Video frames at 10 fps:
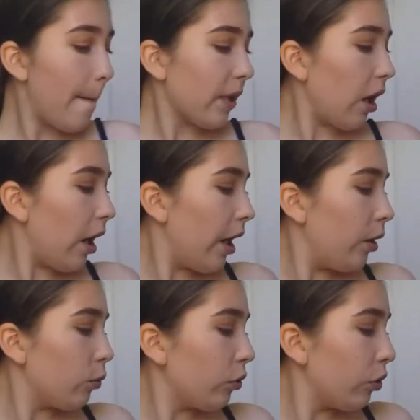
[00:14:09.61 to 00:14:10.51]
But
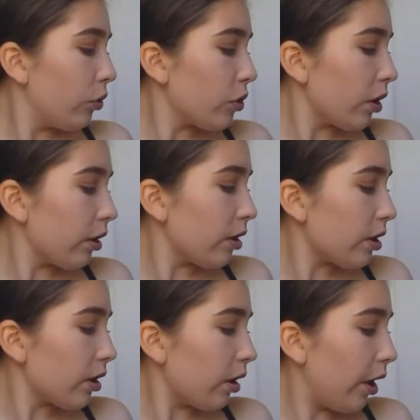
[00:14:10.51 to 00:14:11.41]
I will use
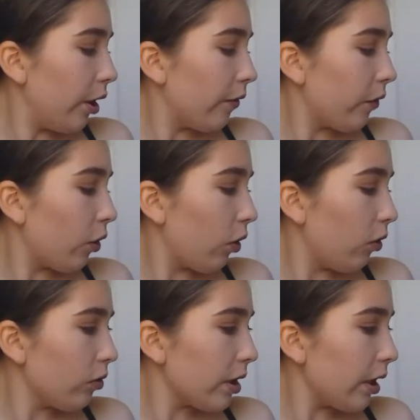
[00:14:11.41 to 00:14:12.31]
this kind of
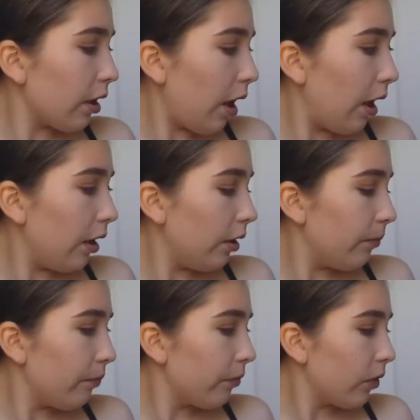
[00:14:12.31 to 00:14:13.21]
goldy
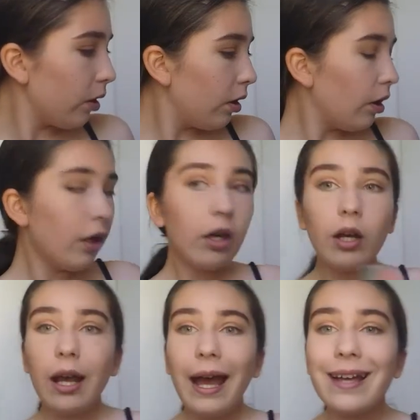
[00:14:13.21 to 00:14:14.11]
color
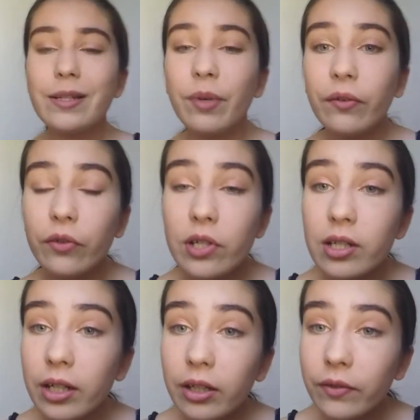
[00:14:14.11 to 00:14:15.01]
as my
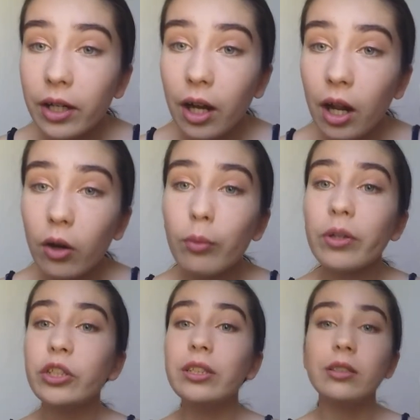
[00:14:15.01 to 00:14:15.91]
first layer of highlight on
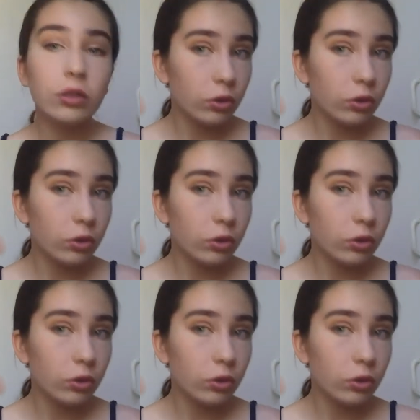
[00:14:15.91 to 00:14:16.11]
my cheeks.